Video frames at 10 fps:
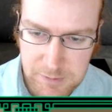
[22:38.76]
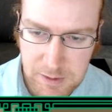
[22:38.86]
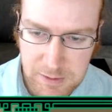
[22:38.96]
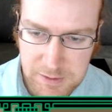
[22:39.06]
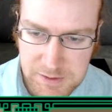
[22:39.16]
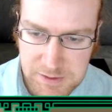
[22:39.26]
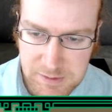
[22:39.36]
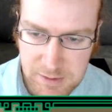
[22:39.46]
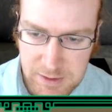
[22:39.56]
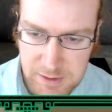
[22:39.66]
All this is
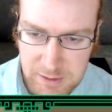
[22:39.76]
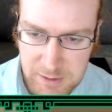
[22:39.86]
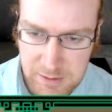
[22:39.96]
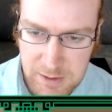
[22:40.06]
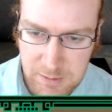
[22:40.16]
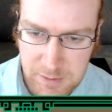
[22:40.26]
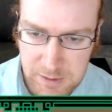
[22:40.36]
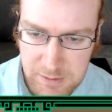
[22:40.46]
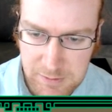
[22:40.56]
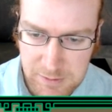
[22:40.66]
threatening to come
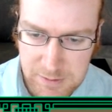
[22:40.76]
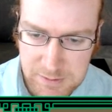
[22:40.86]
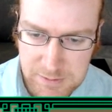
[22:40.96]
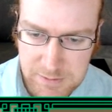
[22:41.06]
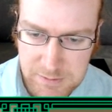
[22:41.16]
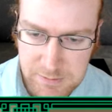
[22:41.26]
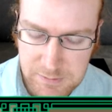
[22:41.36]
and kill this.